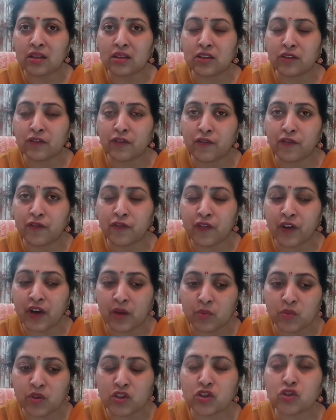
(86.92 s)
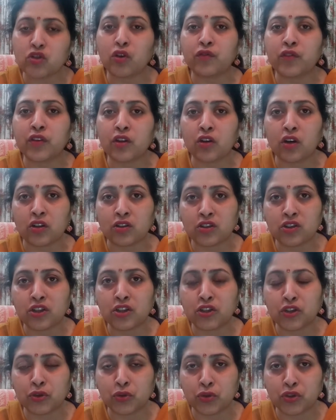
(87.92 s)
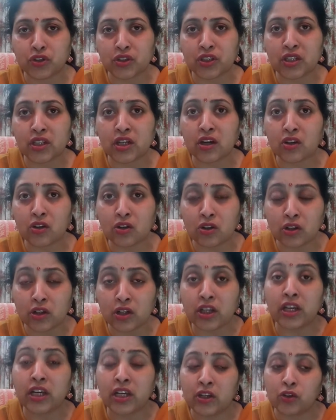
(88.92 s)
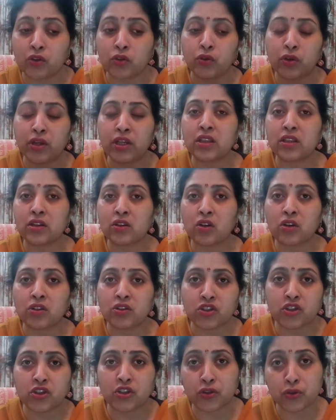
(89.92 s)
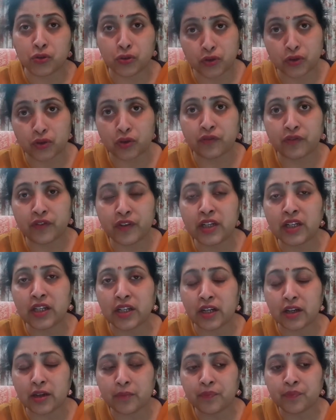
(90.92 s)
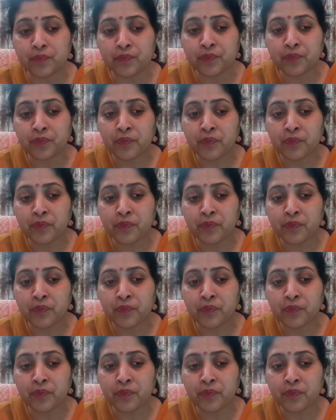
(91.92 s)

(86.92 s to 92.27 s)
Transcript: the framers of the constitution in the constitution of India,